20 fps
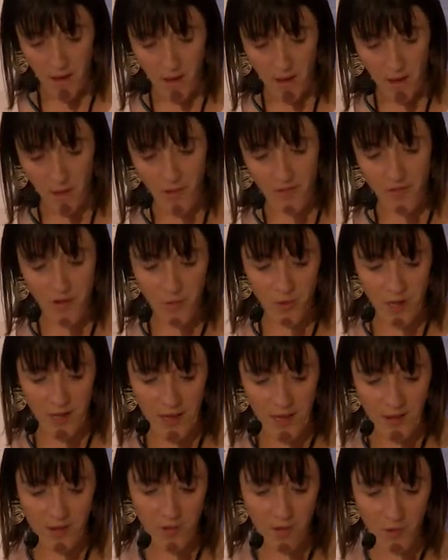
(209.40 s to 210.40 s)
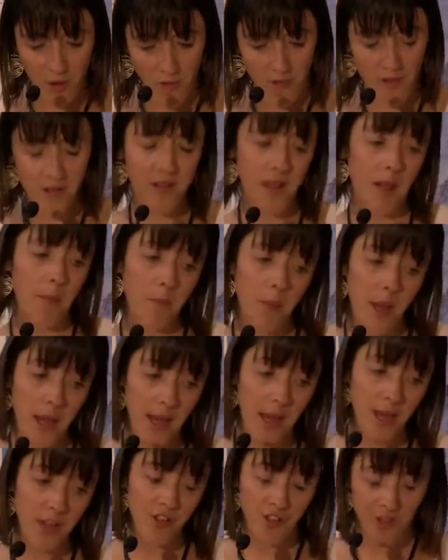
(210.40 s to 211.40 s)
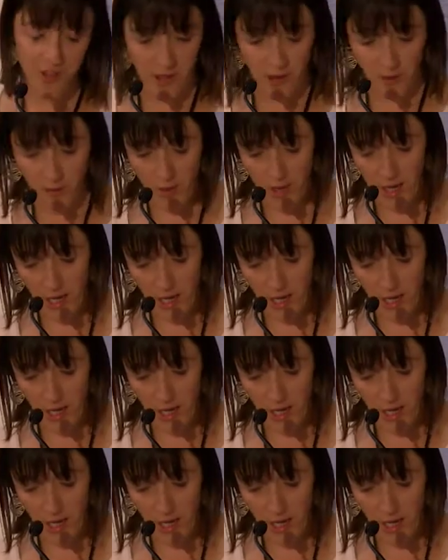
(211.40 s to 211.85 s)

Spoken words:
However, we're at least all on the same page that we